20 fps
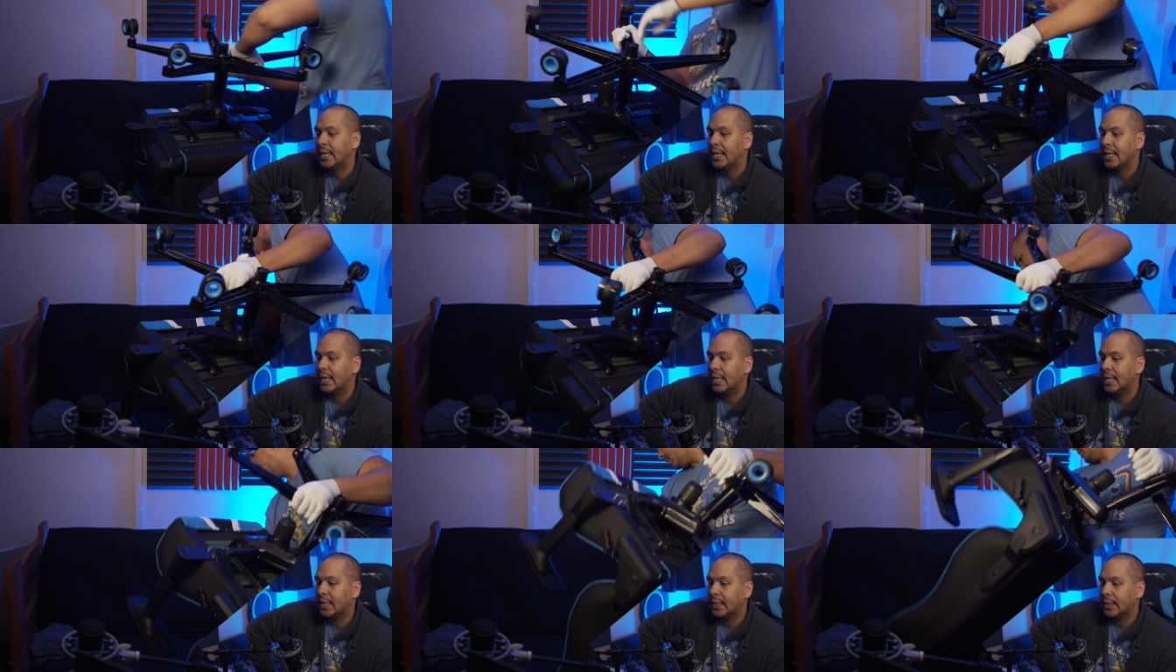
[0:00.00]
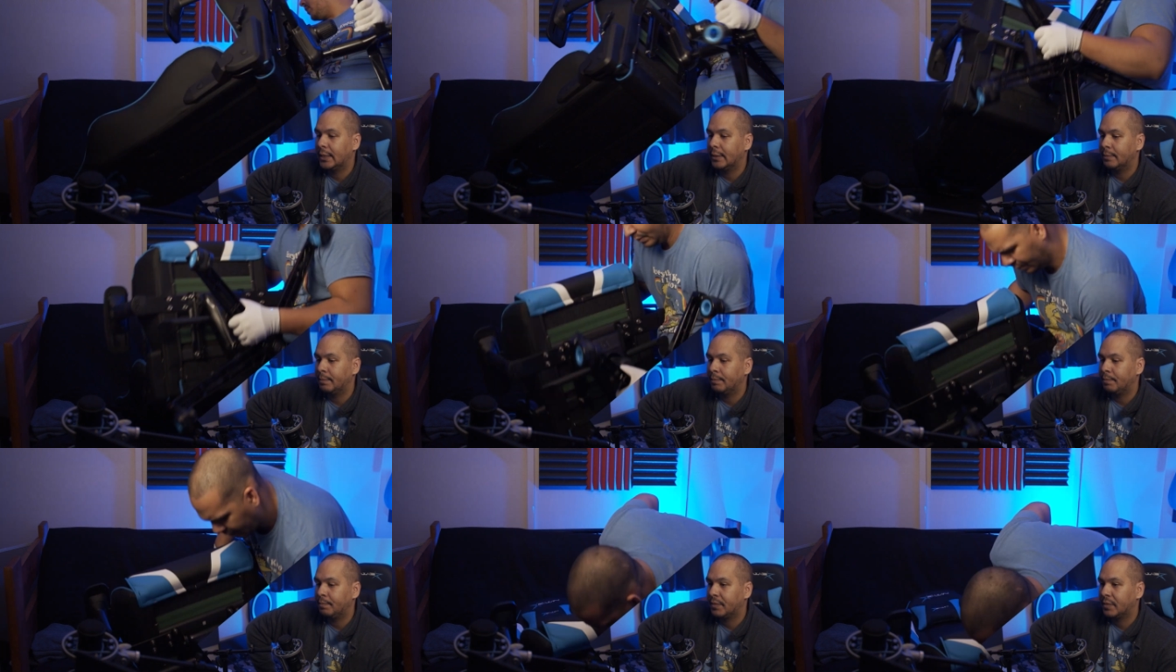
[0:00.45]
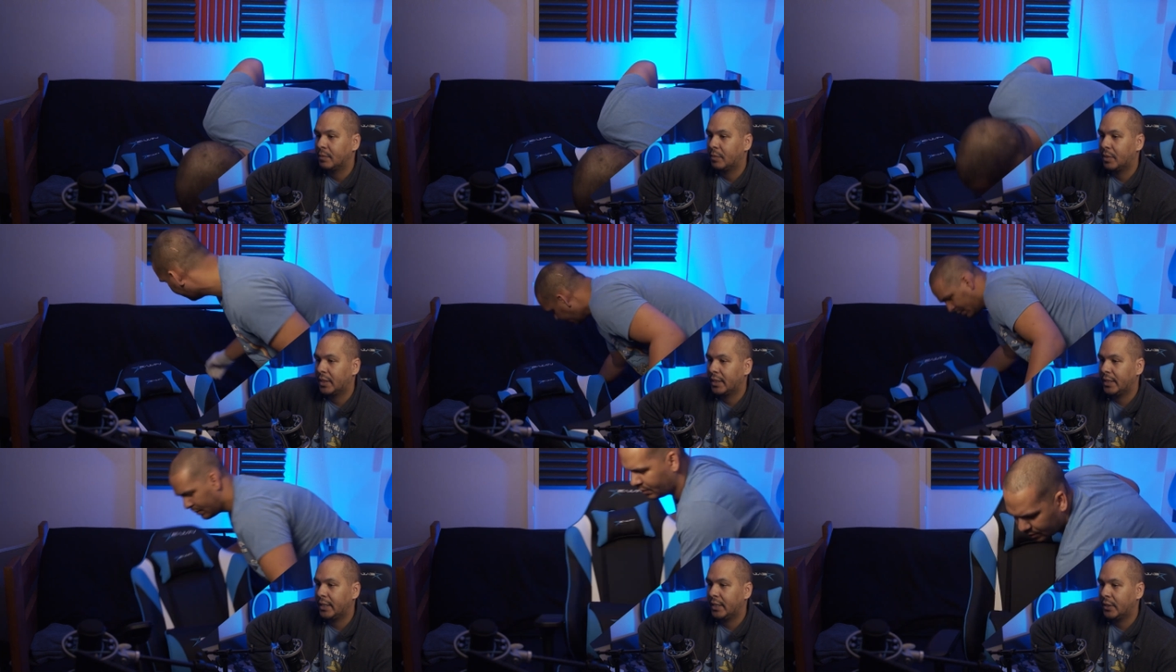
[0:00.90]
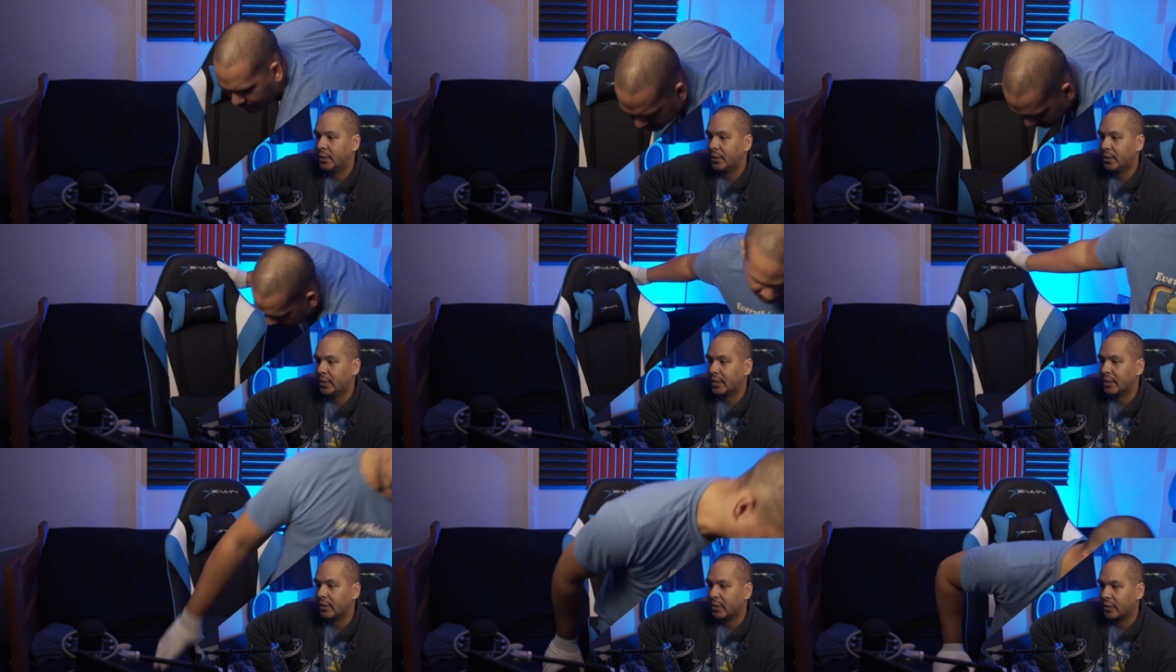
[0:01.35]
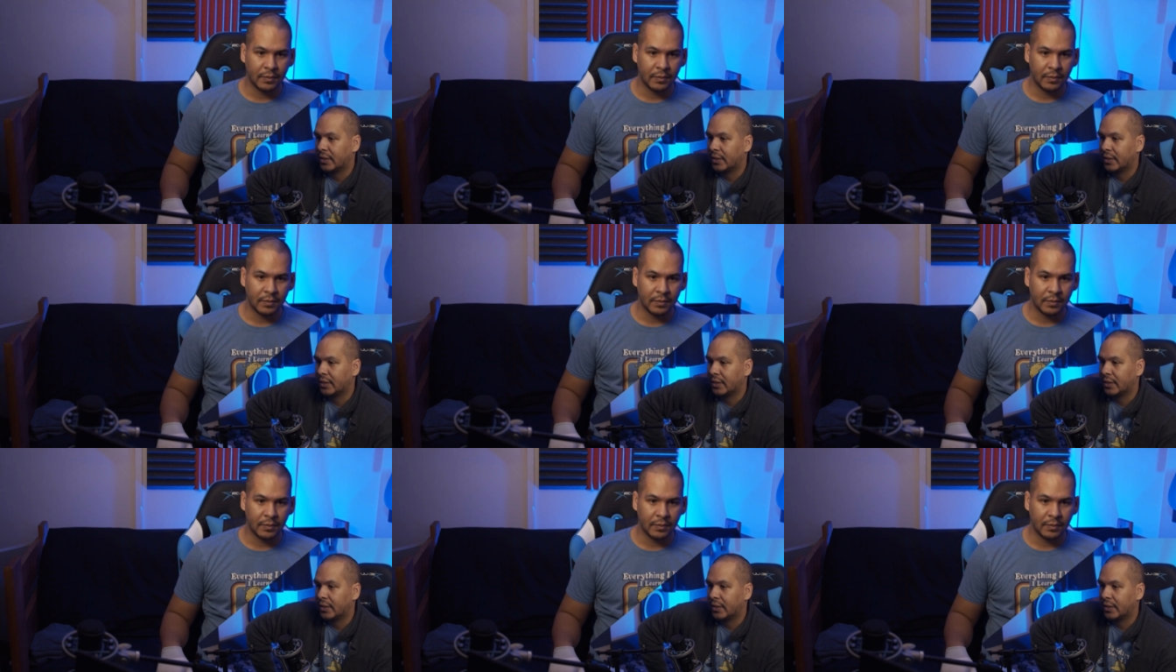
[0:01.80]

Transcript: But, look, it looks like